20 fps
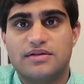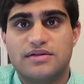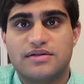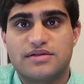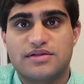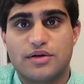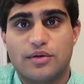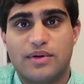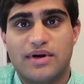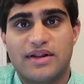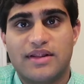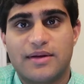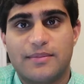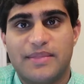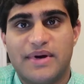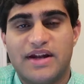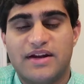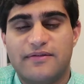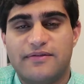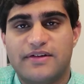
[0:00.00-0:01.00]
So one of the
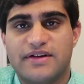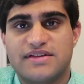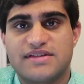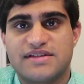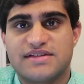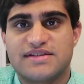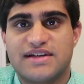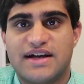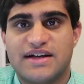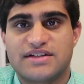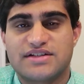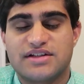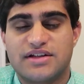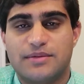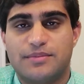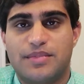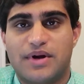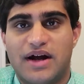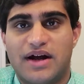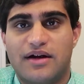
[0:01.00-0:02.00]
benefits is
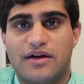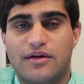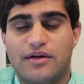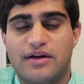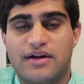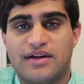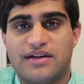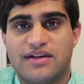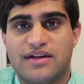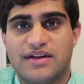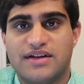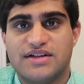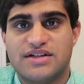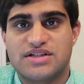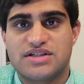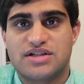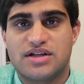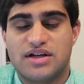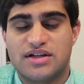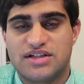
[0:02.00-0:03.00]
actually priority
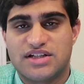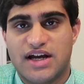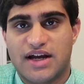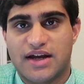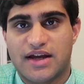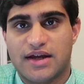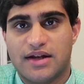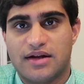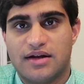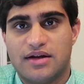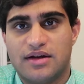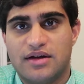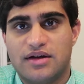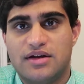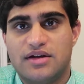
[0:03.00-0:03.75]
check-in.